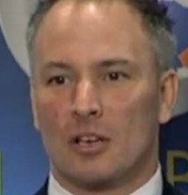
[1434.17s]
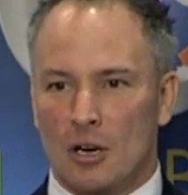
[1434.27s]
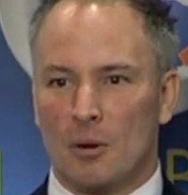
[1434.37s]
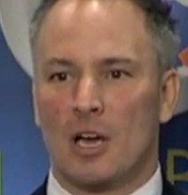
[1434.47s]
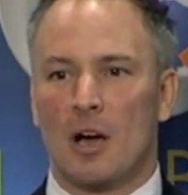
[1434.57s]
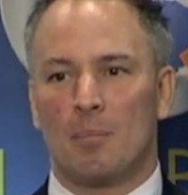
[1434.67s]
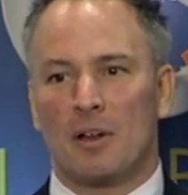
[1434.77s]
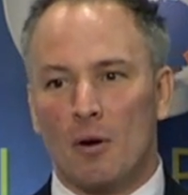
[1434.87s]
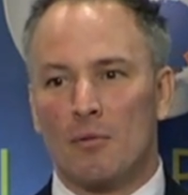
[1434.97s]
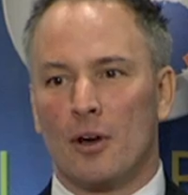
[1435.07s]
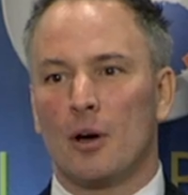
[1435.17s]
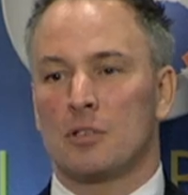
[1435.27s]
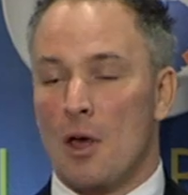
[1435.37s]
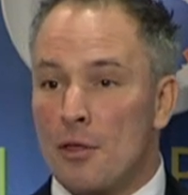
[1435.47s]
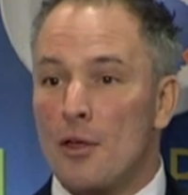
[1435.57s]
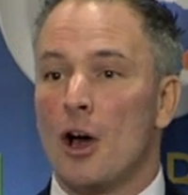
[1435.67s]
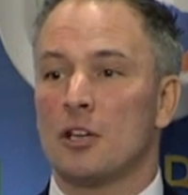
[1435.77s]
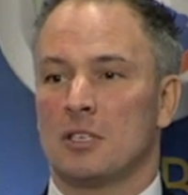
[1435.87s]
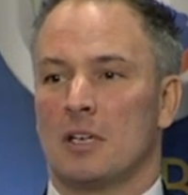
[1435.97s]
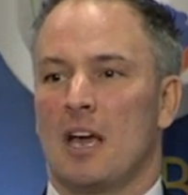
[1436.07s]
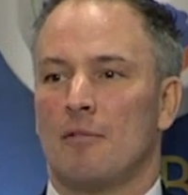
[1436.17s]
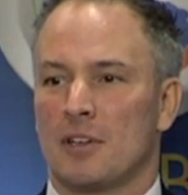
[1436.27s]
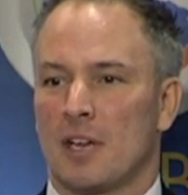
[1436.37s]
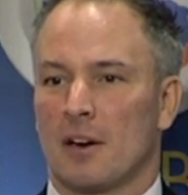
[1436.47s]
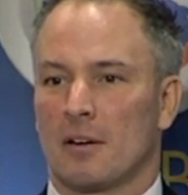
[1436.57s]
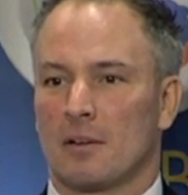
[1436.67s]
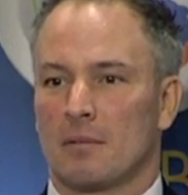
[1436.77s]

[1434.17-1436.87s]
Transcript: going up, and of those, 30 every year.